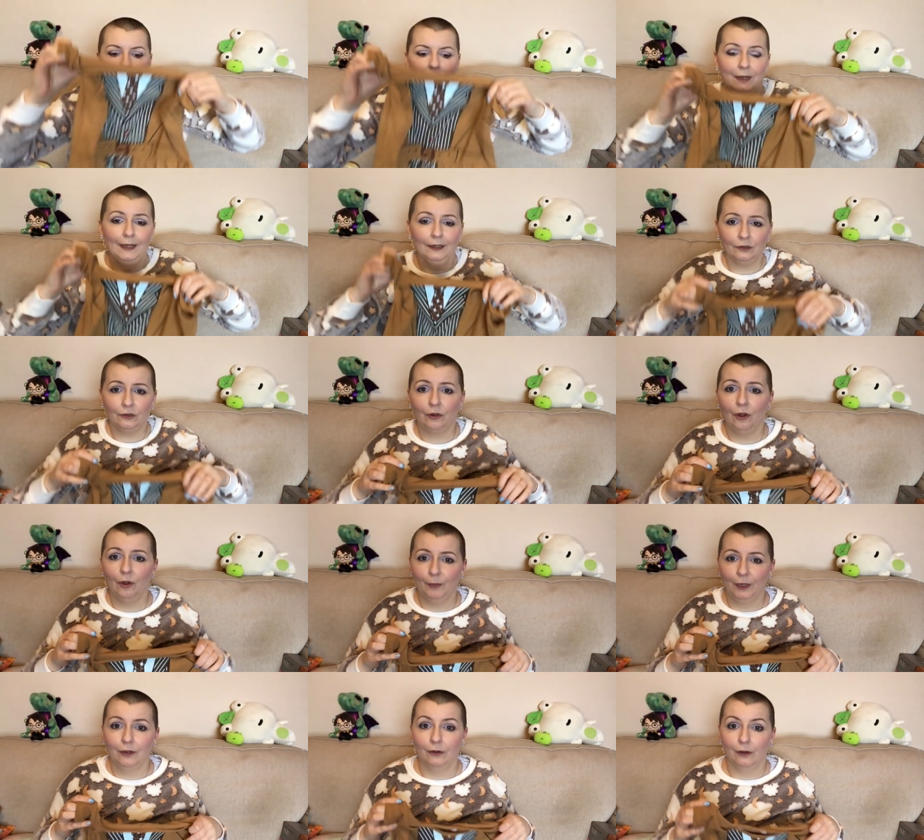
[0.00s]
Next
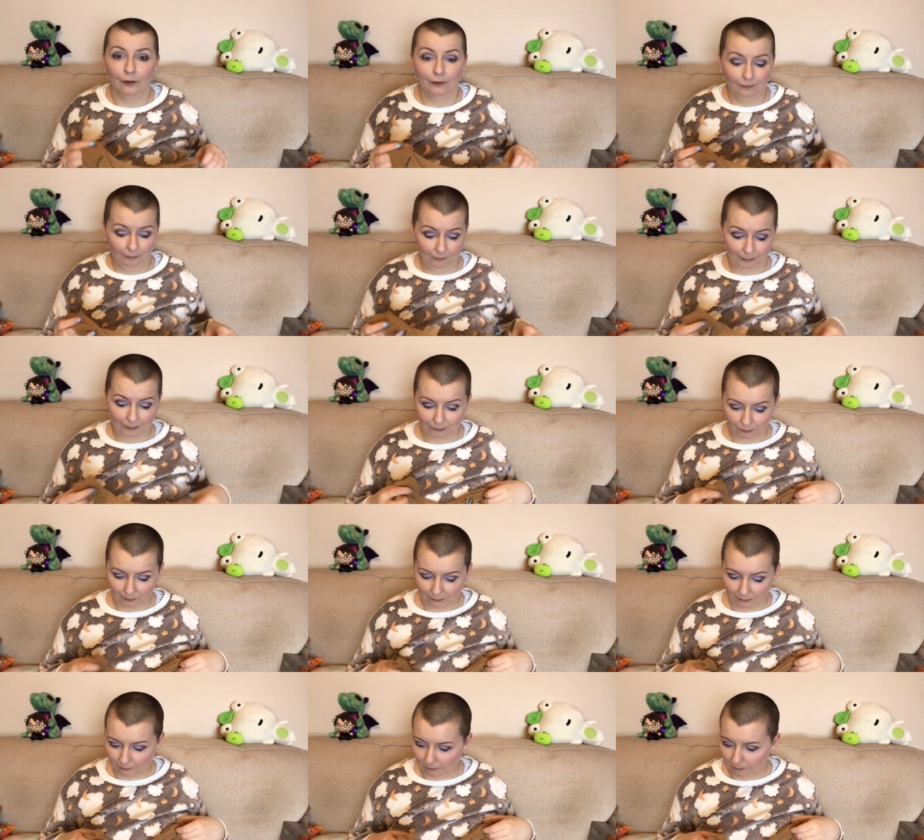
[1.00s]
Comic-Con, I'm
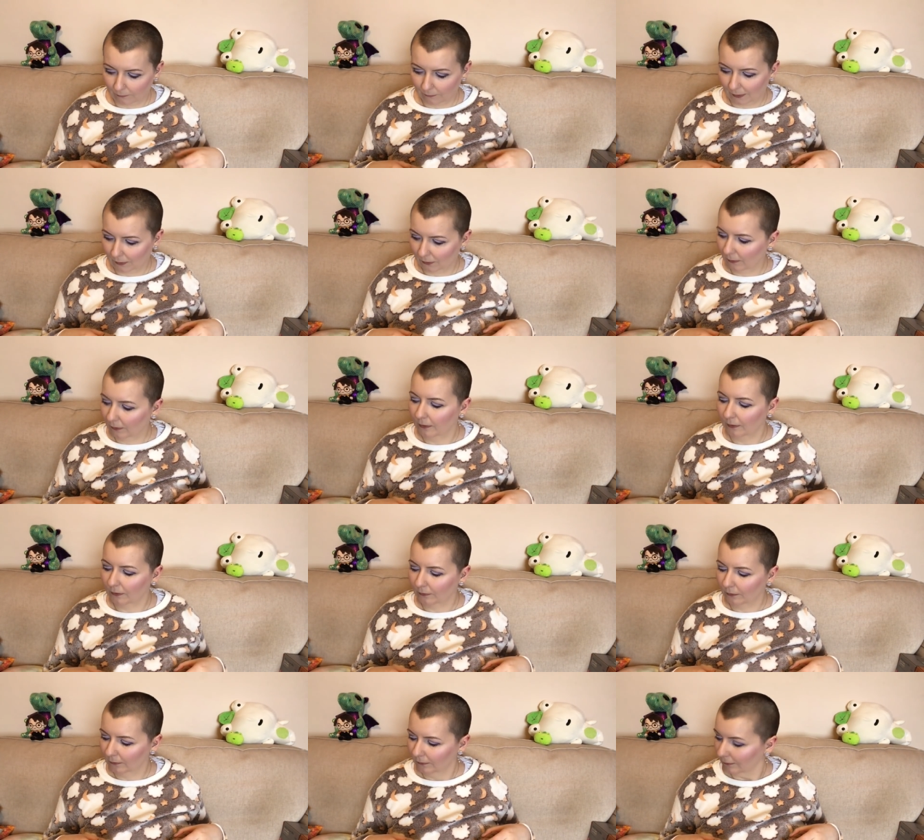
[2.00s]
gonna find it
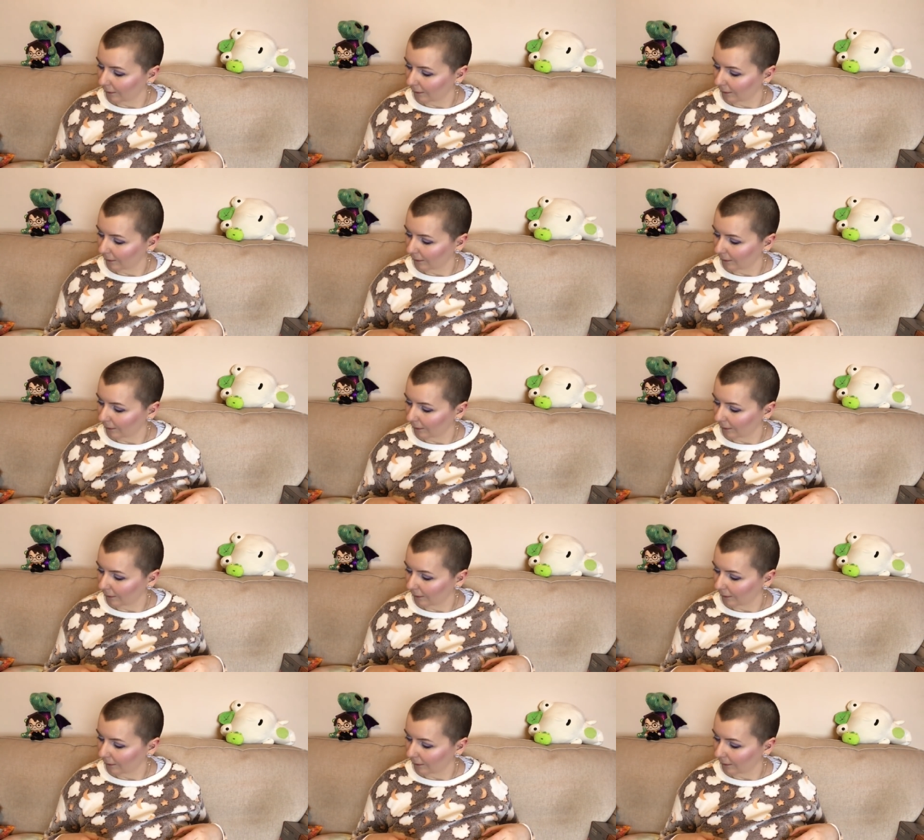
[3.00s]
hard.